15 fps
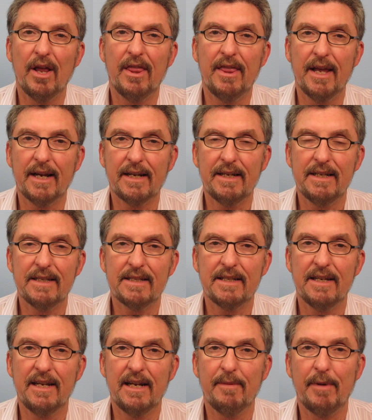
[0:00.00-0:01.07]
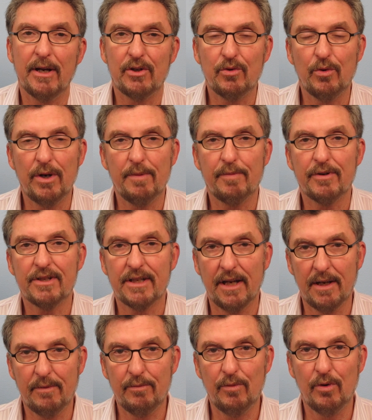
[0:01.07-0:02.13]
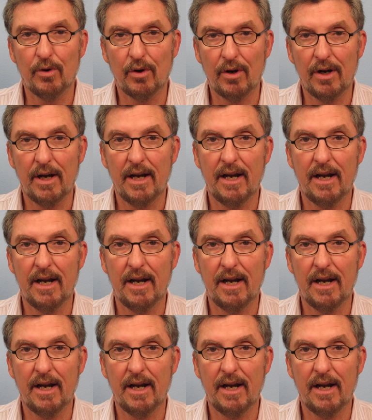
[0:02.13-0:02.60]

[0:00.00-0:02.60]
thickness and about 20% more